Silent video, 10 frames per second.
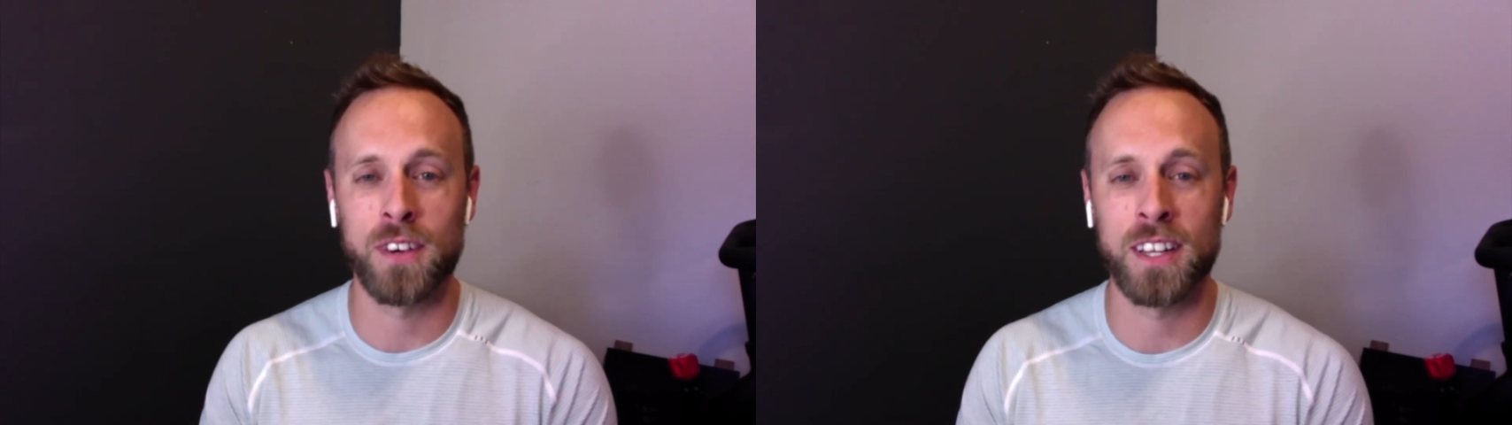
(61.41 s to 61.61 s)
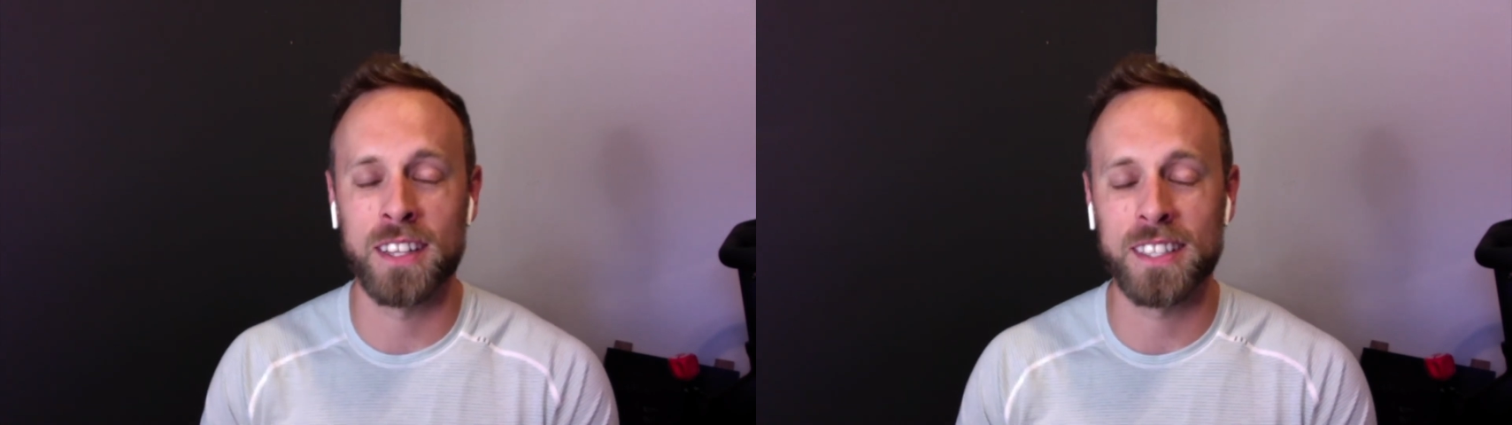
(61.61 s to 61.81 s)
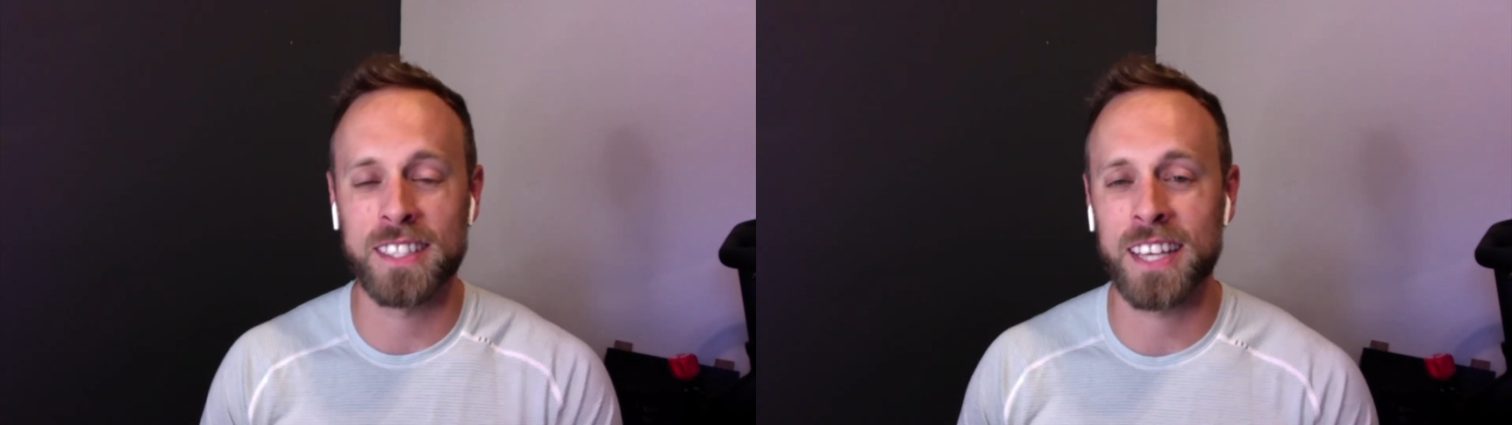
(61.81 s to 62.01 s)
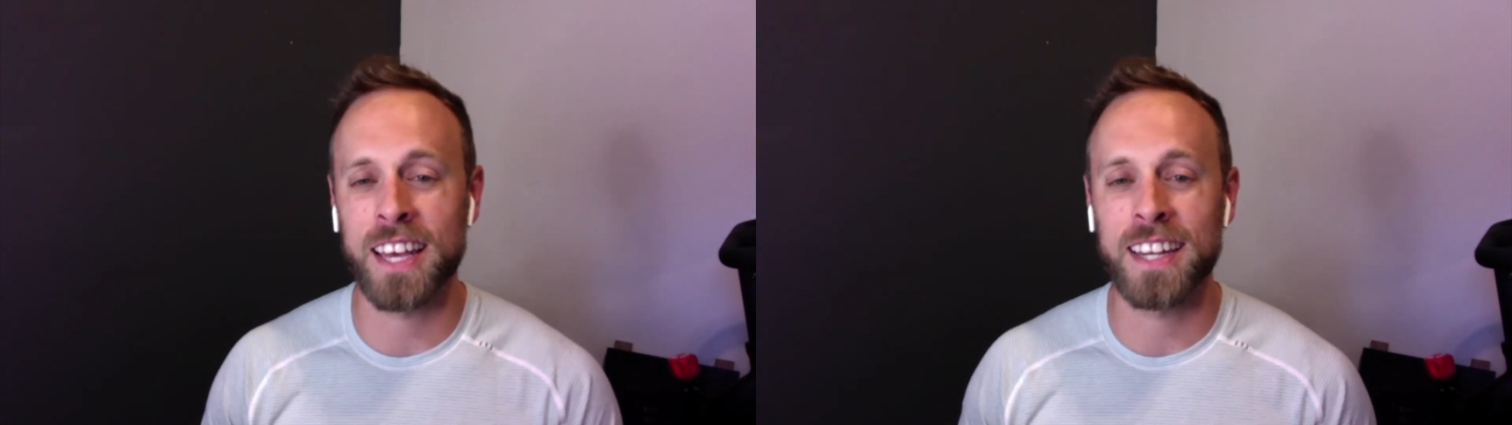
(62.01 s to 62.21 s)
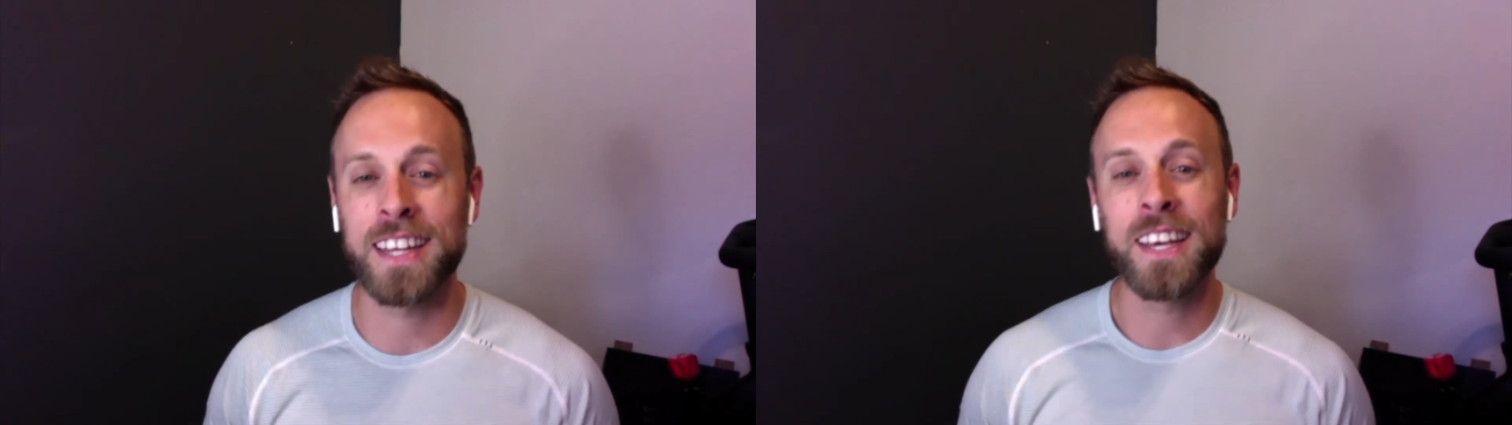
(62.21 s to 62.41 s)
fun in the
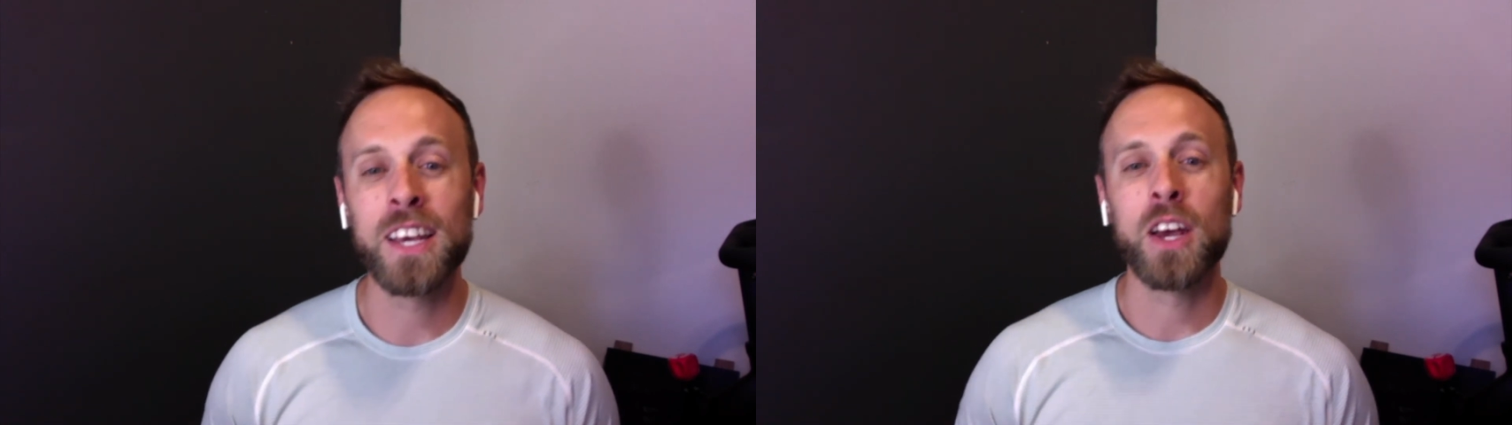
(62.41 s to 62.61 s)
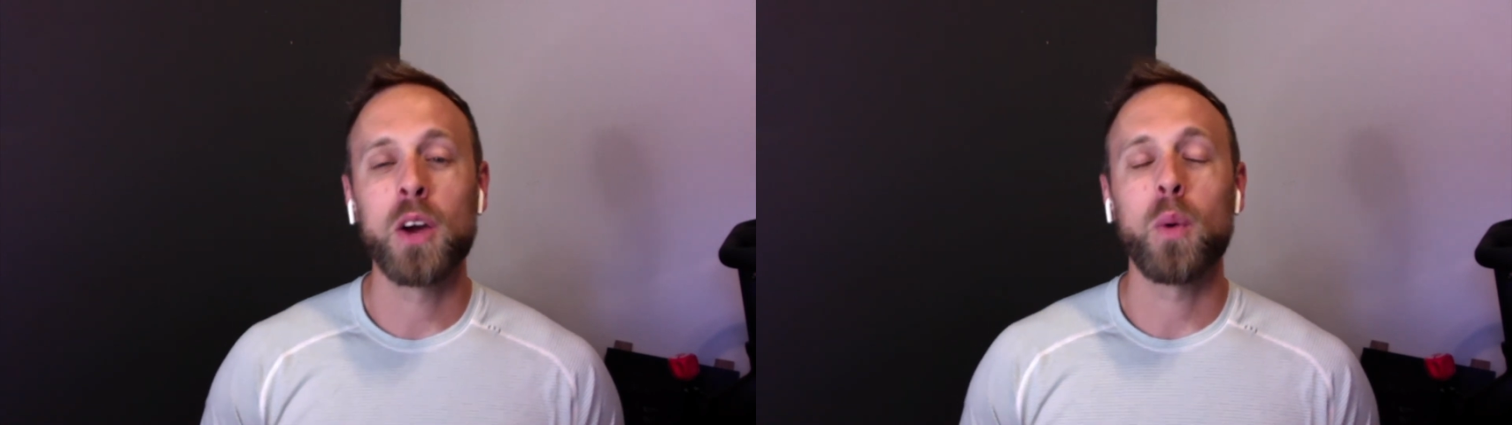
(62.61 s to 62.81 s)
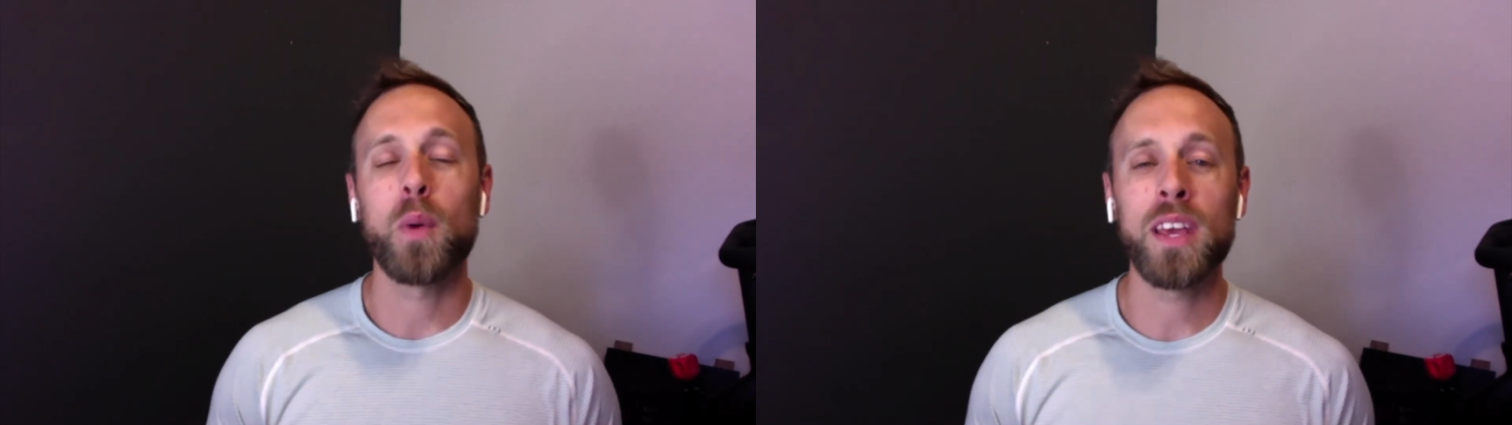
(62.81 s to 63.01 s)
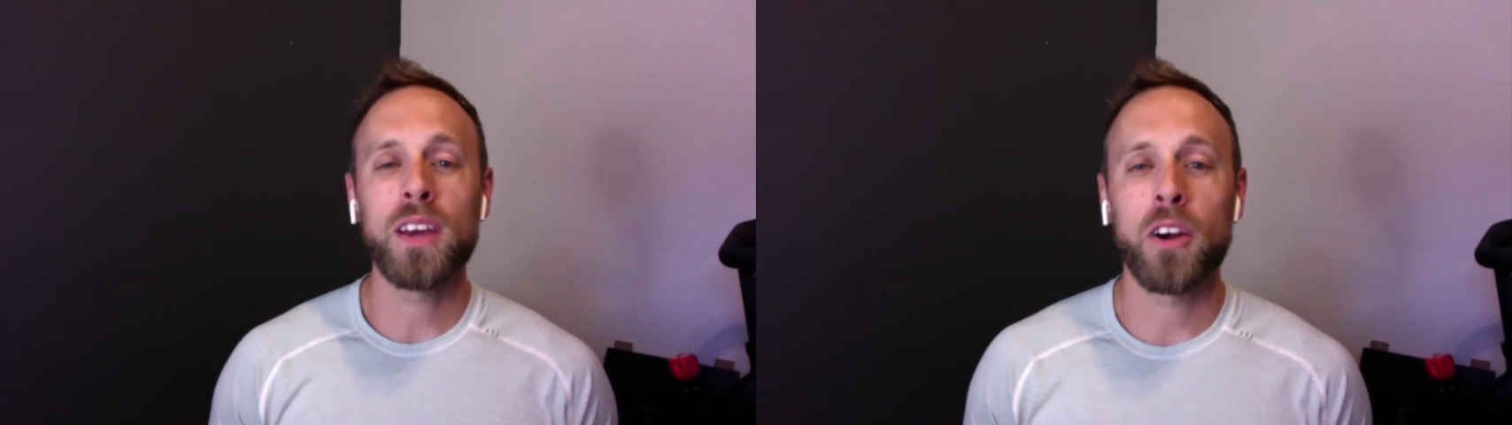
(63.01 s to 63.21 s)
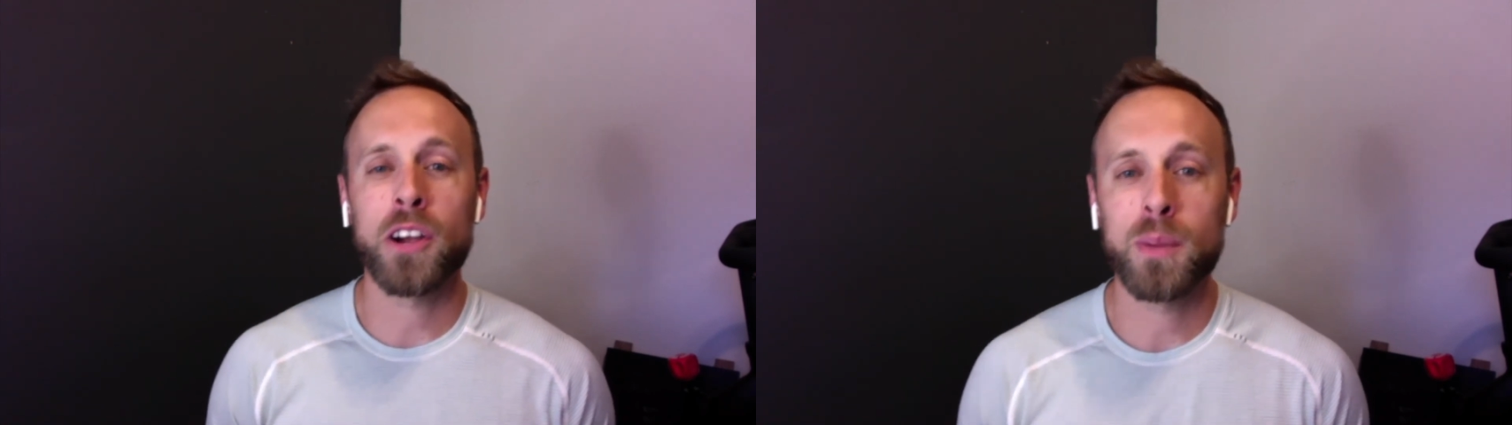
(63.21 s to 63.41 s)
sun.
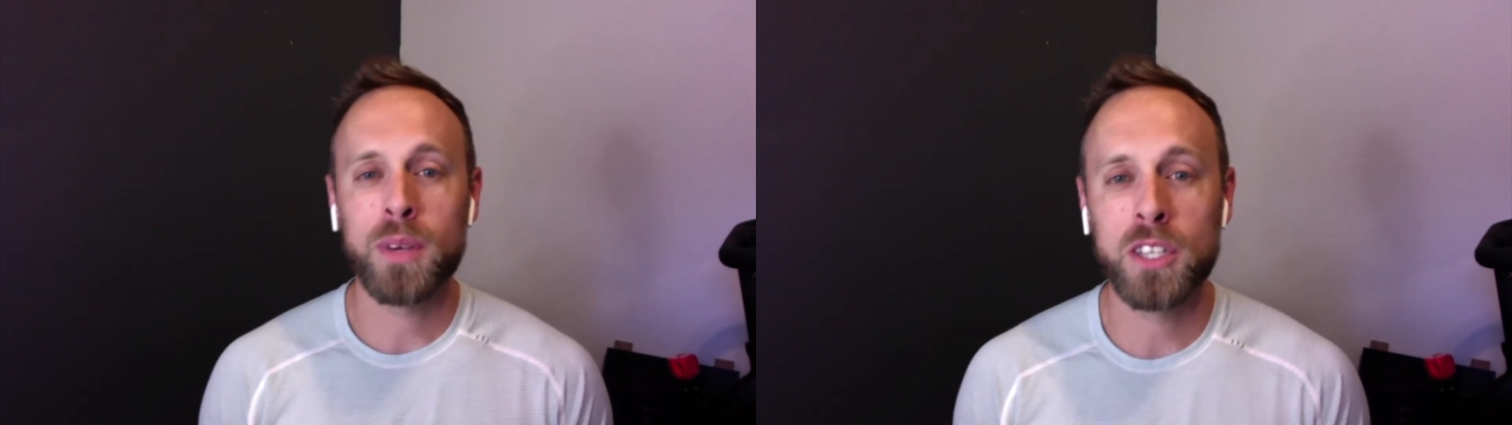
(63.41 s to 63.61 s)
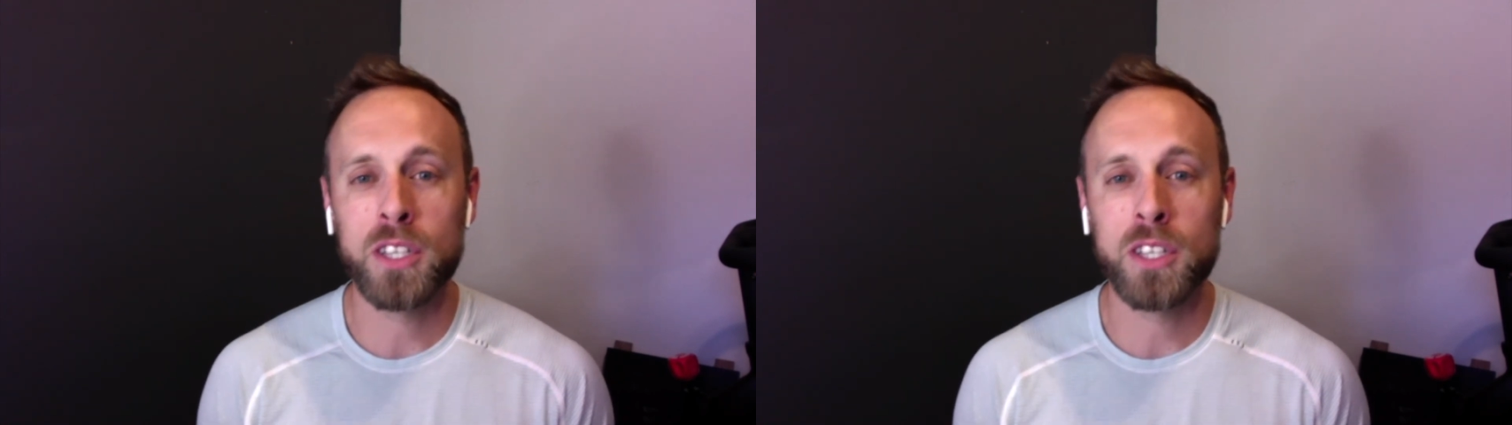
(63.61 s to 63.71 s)
We are going to be